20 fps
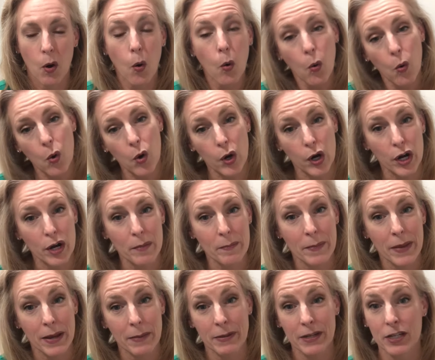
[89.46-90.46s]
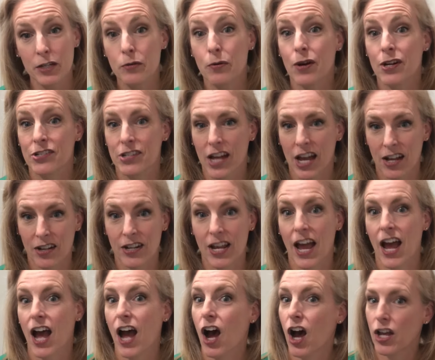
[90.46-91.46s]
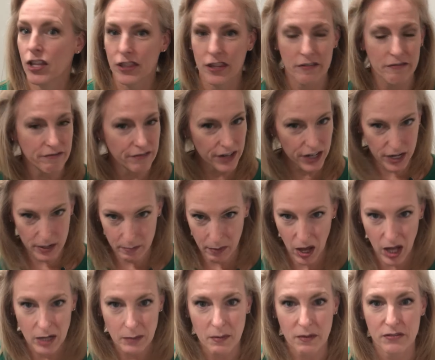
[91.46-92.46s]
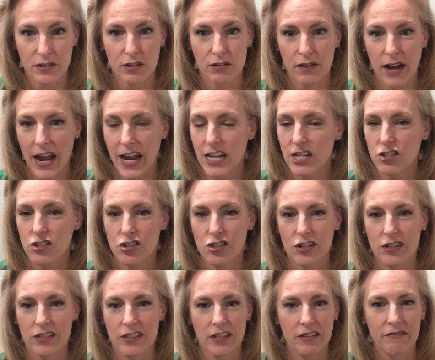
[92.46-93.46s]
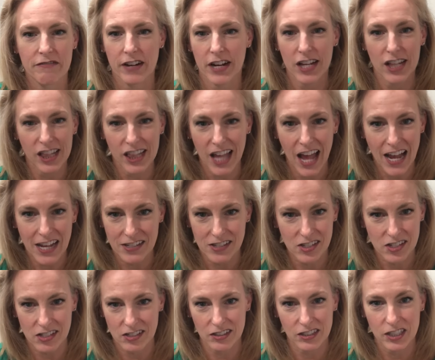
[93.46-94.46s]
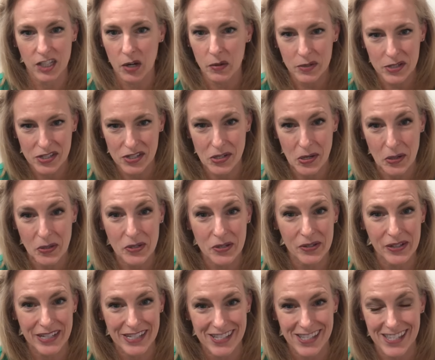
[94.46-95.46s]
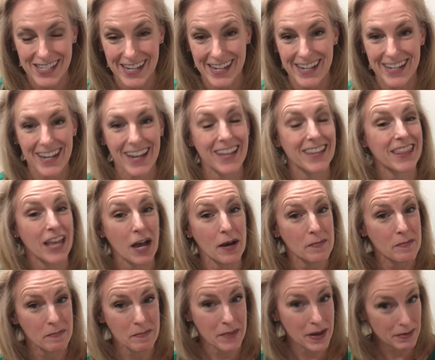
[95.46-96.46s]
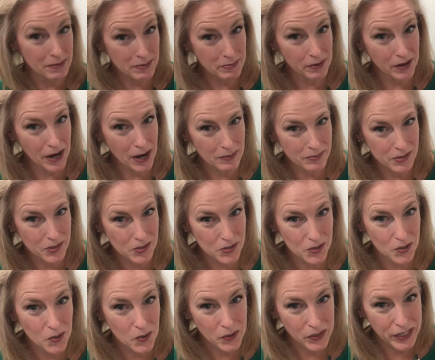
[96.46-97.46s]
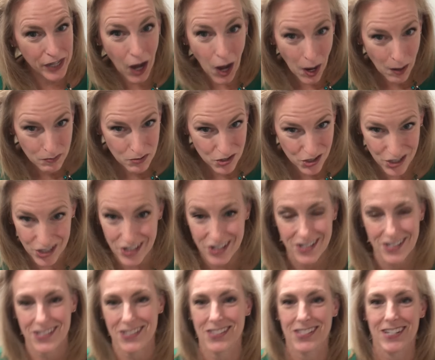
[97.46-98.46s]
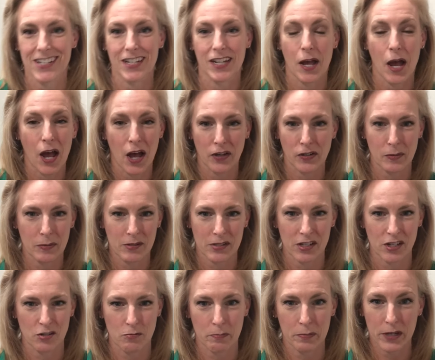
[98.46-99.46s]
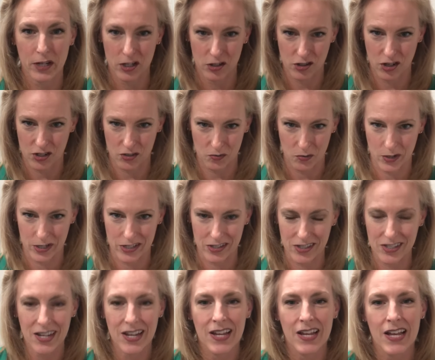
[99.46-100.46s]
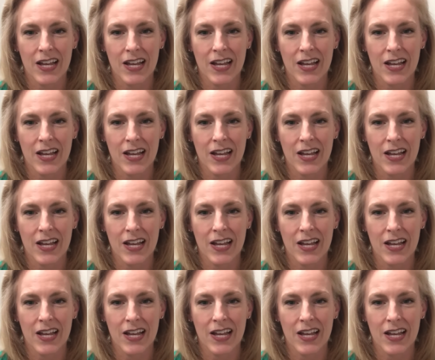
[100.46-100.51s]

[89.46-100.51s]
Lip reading: Or maybe you are down on the very bottom of your range, the very last lowest note you can sing, and that maybe perhaps is your only option to sing 100% pure chest voice.